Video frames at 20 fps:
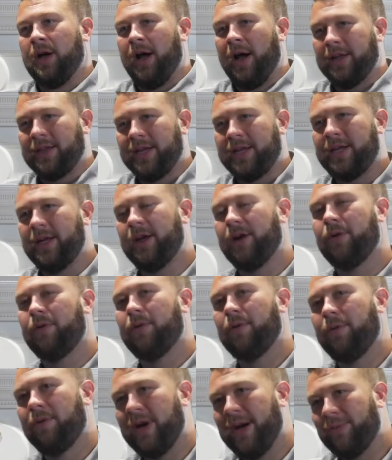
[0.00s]
I think,
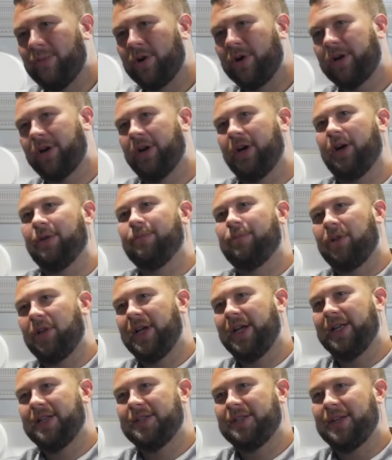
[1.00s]
when I'm working on
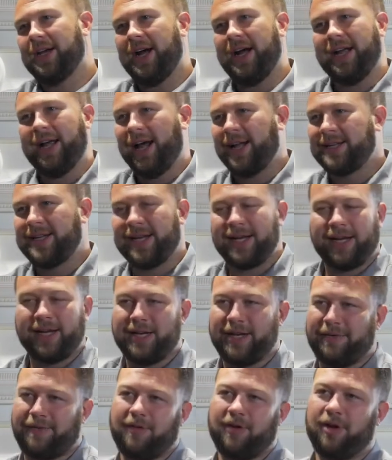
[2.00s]
blends, I take a
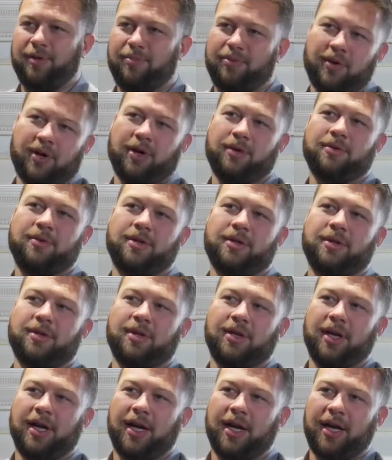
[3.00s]
different approach,
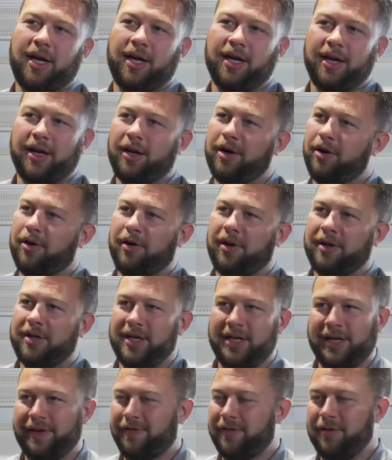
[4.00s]

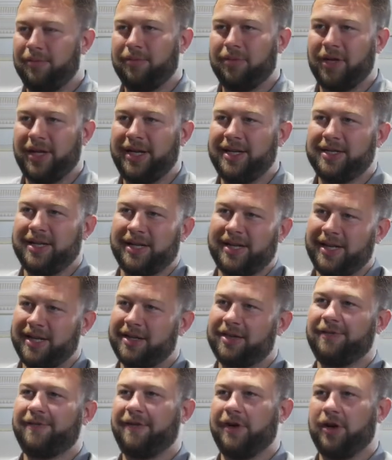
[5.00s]
to different blends. I think
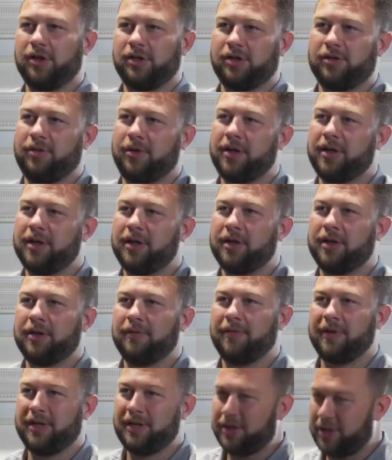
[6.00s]
the first one
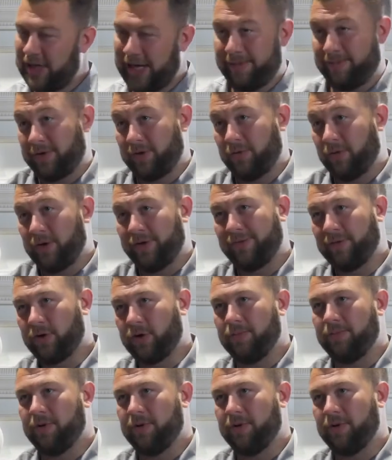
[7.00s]
with chapter 1 of Little